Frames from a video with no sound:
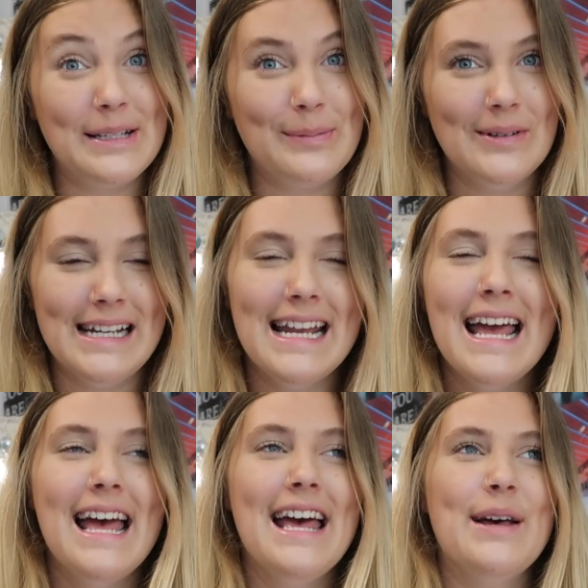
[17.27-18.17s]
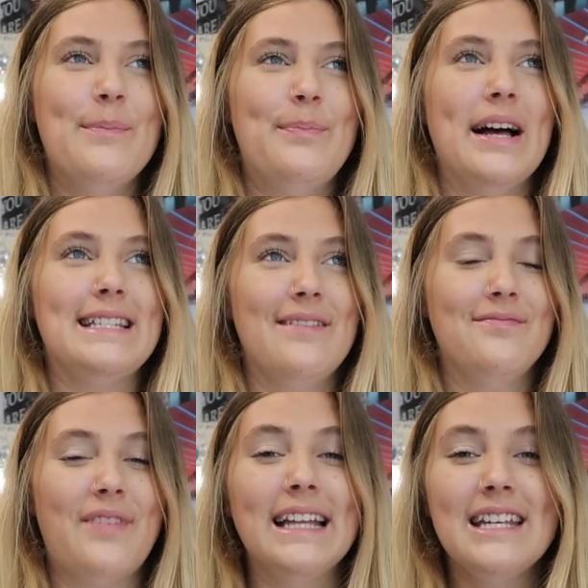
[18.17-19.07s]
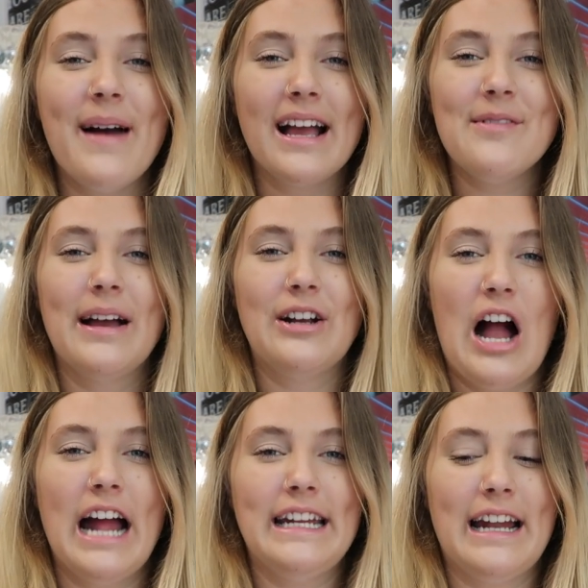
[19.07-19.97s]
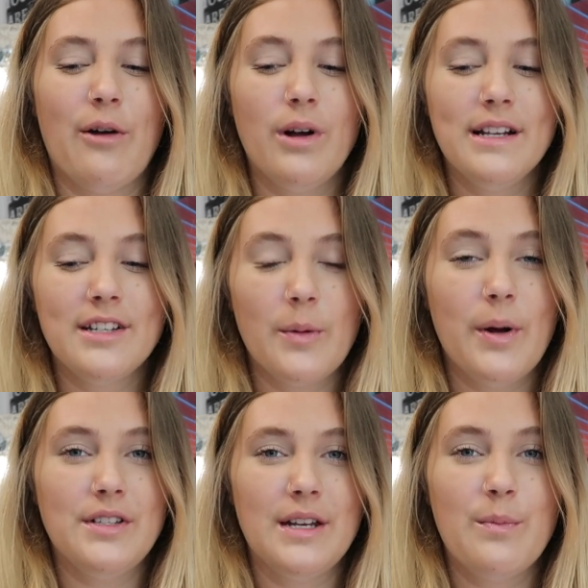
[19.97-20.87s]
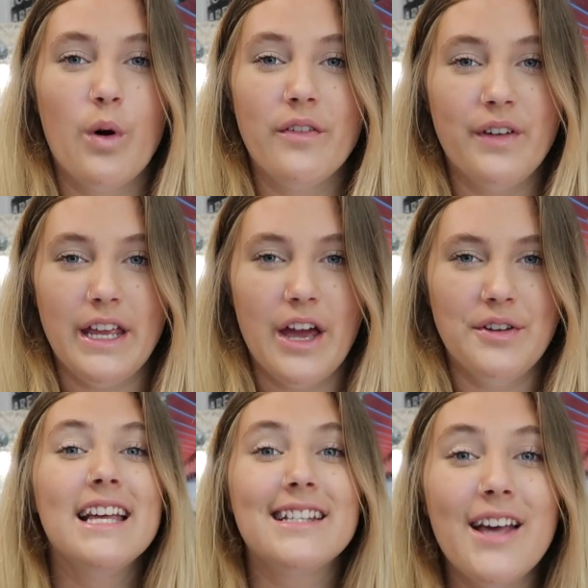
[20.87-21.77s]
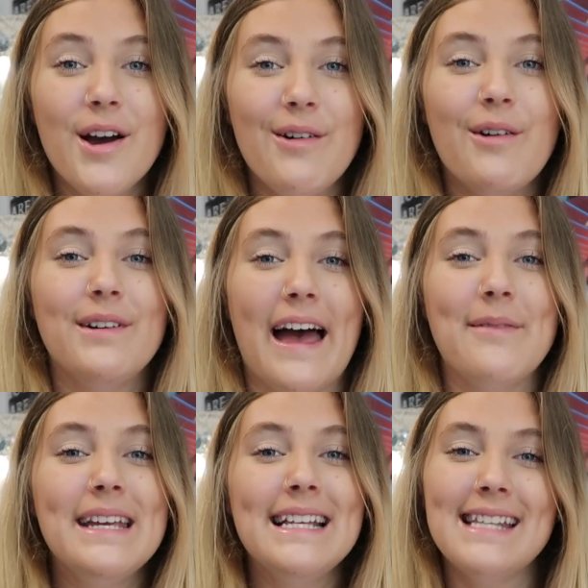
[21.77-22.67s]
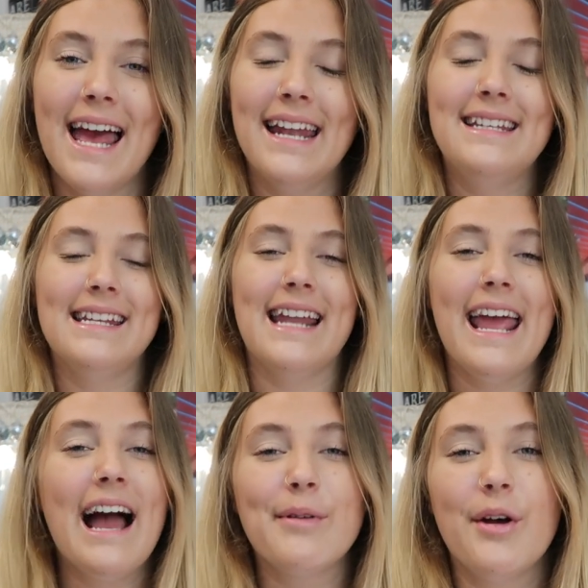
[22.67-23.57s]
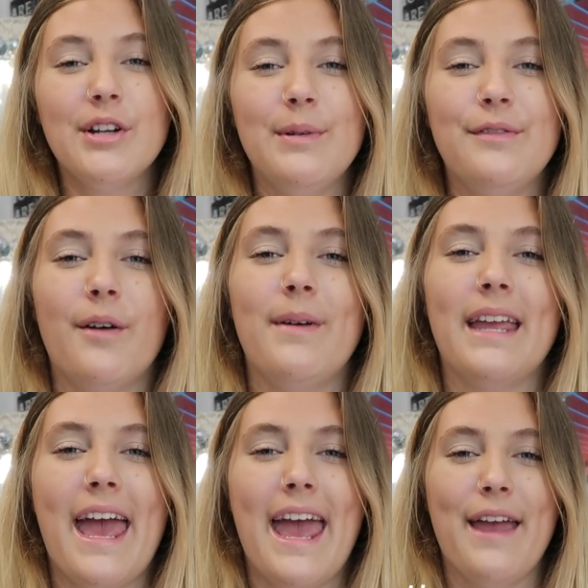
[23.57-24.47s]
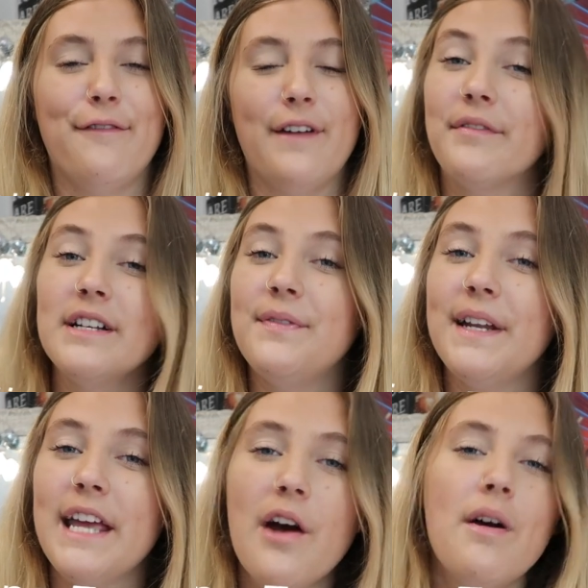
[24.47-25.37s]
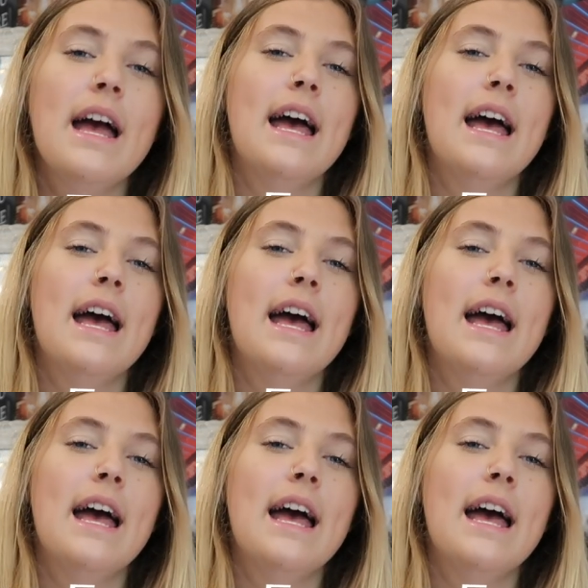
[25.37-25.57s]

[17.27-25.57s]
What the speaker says: this point. But I'm finally back on my grind and I want to start posting more videos. So with that being said, today I'm going to be filming a favorites video,